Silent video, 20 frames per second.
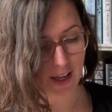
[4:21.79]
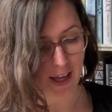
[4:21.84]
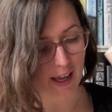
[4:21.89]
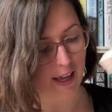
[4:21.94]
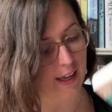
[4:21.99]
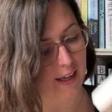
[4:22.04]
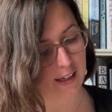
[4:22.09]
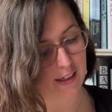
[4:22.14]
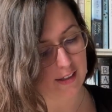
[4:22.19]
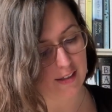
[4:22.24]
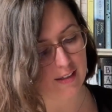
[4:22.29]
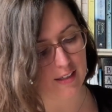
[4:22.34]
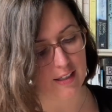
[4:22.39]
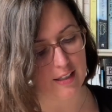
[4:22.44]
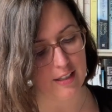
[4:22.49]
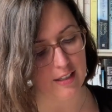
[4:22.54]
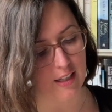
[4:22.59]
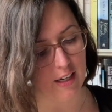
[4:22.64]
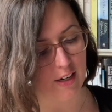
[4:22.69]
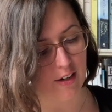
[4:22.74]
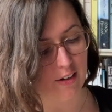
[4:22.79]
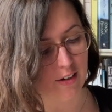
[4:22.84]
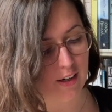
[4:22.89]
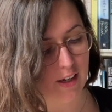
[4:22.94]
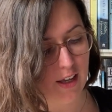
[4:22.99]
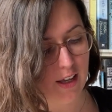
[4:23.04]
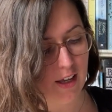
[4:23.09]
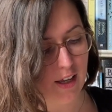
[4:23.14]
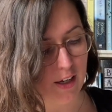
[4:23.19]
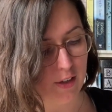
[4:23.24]
and it's their
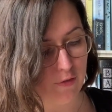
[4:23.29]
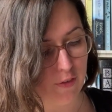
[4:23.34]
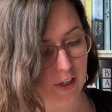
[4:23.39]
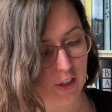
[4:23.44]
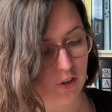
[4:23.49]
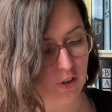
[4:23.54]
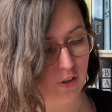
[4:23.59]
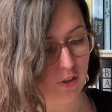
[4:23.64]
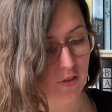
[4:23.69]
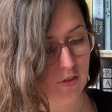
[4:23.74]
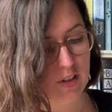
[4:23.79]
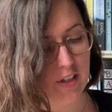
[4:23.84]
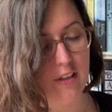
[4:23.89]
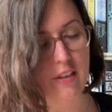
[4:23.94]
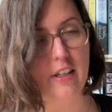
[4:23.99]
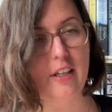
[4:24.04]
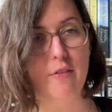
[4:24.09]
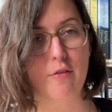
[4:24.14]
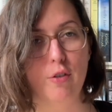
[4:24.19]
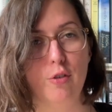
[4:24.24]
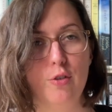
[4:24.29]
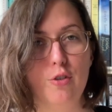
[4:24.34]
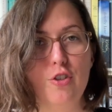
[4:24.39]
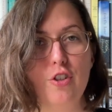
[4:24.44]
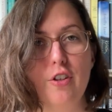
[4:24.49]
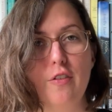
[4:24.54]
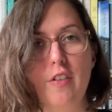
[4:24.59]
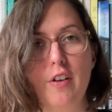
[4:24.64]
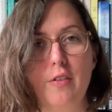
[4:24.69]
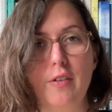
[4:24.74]
adventures and the
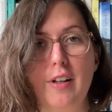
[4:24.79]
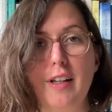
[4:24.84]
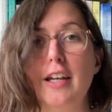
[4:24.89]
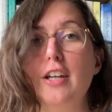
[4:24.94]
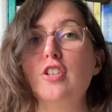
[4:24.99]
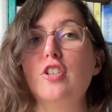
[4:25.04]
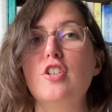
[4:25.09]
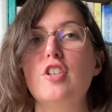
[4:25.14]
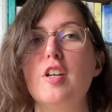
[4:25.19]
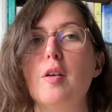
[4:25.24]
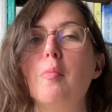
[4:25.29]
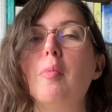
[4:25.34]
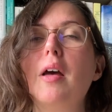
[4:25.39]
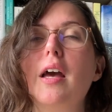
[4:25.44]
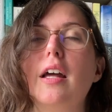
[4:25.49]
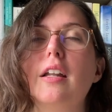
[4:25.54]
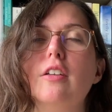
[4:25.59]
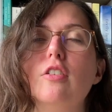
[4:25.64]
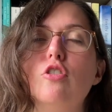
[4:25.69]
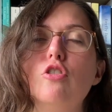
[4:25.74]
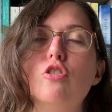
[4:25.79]
evolution of their relationship, and it's